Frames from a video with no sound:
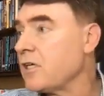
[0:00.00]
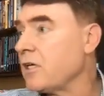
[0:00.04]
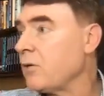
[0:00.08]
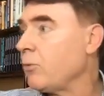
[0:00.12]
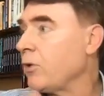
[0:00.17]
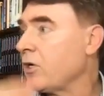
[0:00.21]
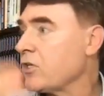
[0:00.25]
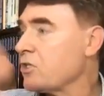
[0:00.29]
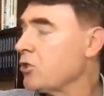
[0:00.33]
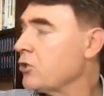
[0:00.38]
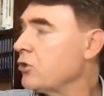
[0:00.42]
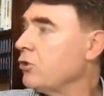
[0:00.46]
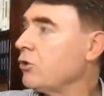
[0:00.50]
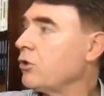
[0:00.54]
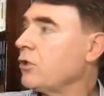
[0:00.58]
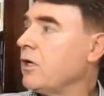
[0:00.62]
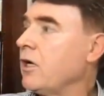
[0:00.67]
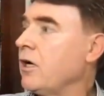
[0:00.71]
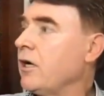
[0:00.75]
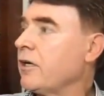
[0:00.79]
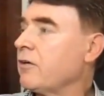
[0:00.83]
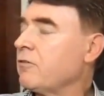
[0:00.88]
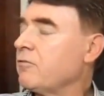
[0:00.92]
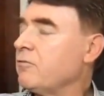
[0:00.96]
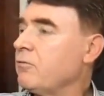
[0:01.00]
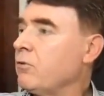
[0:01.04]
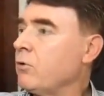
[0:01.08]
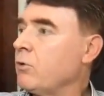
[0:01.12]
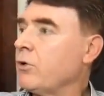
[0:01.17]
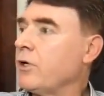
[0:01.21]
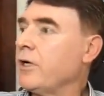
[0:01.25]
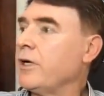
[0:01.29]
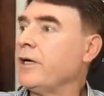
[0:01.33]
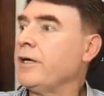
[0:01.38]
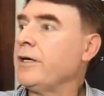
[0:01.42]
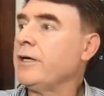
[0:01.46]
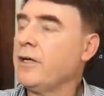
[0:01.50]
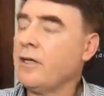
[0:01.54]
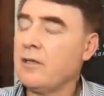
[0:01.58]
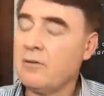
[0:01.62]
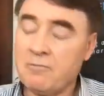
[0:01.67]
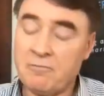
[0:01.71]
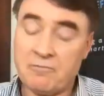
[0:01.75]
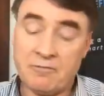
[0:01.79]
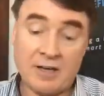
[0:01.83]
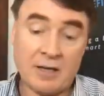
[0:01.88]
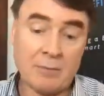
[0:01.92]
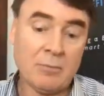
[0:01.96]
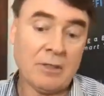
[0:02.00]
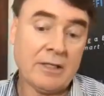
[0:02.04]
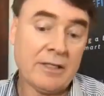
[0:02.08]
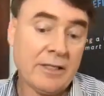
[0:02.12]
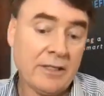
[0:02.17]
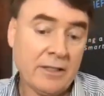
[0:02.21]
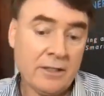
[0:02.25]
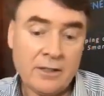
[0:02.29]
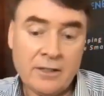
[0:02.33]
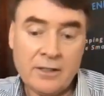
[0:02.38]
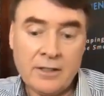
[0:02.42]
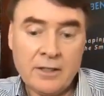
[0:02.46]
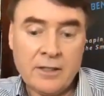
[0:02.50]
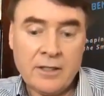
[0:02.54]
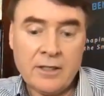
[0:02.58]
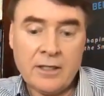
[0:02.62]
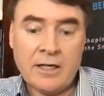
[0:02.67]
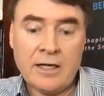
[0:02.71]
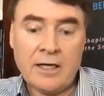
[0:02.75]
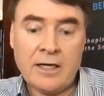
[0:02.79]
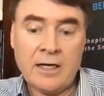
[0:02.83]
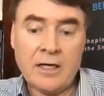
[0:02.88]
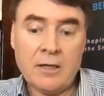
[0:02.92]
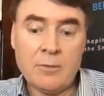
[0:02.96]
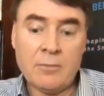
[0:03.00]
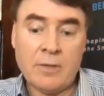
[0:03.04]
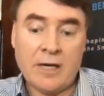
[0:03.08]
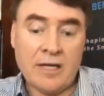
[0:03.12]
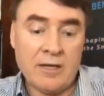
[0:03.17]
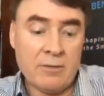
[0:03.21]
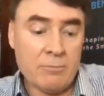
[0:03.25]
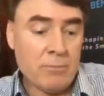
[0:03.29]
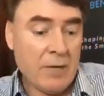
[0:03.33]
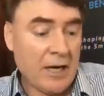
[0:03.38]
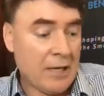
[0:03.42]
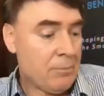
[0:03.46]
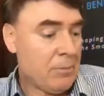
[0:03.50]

What does it look like for a family? And